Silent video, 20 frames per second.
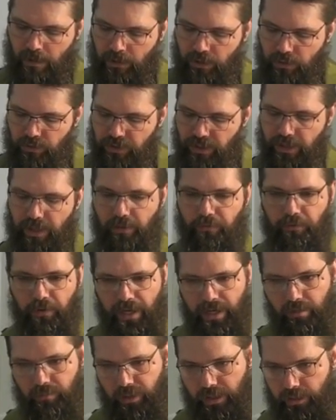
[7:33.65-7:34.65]
You see a
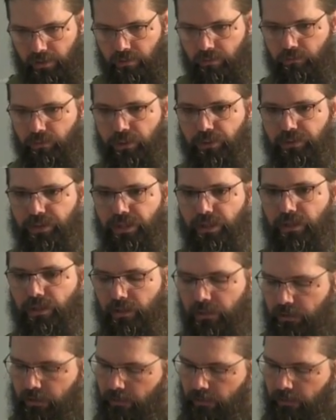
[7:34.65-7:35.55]
family rooted